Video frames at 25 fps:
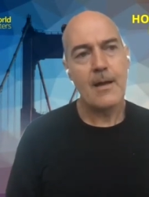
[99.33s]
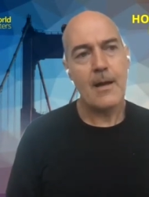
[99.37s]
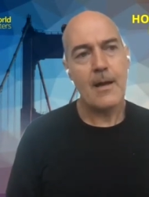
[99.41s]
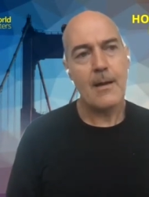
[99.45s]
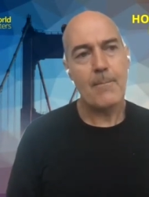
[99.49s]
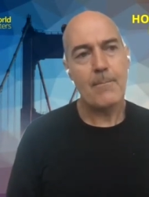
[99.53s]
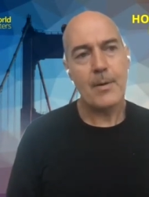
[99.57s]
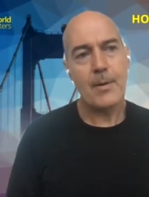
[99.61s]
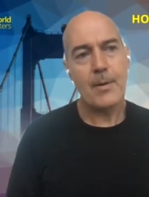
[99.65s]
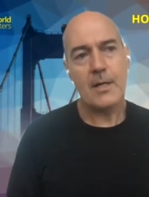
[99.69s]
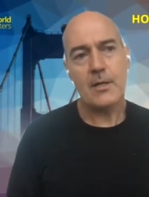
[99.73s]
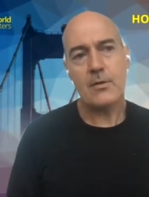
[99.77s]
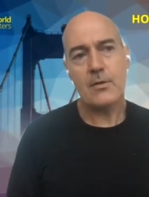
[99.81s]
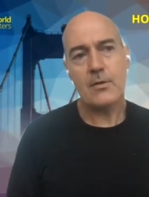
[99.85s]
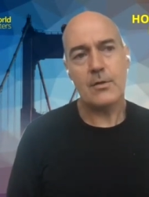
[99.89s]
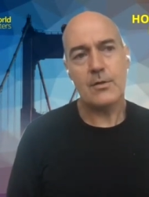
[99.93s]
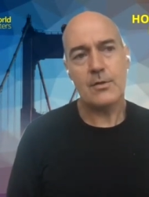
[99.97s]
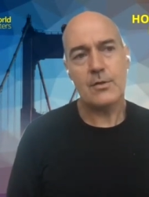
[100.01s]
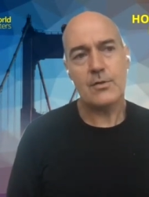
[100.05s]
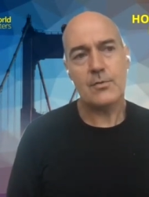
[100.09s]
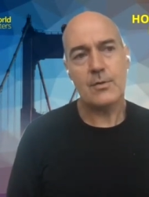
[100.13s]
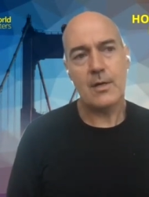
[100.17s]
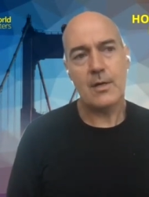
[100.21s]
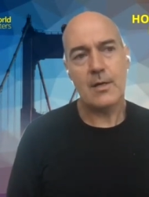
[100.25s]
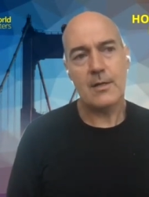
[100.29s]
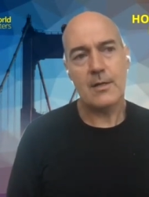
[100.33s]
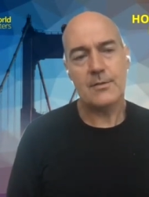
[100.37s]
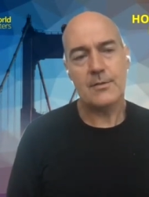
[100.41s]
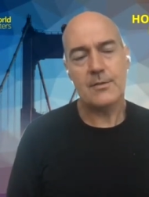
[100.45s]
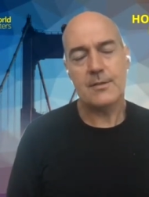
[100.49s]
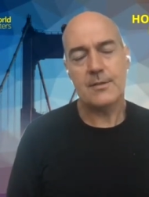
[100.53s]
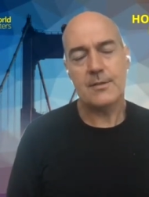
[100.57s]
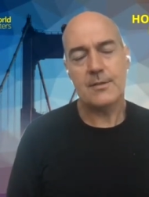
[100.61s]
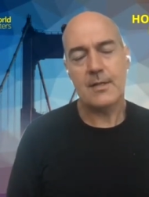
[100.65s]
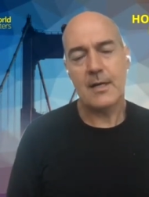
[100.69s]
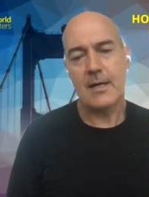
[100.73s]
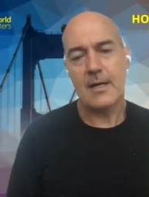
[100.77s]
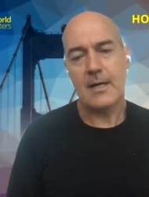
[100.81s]
Uh, by
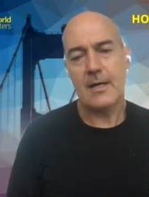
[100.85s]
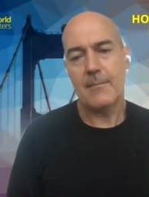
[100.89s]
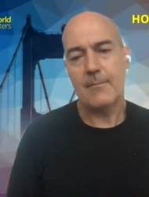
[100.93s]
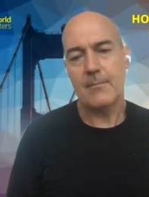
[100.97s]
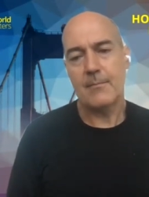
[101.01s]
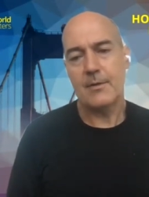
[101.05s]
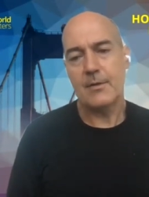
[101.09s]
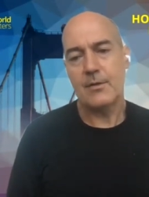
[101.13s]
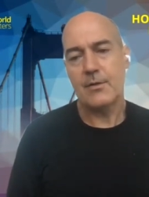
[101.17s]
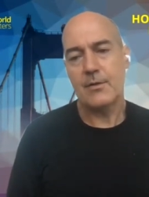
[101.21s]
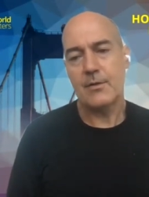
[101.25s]
contrast, um,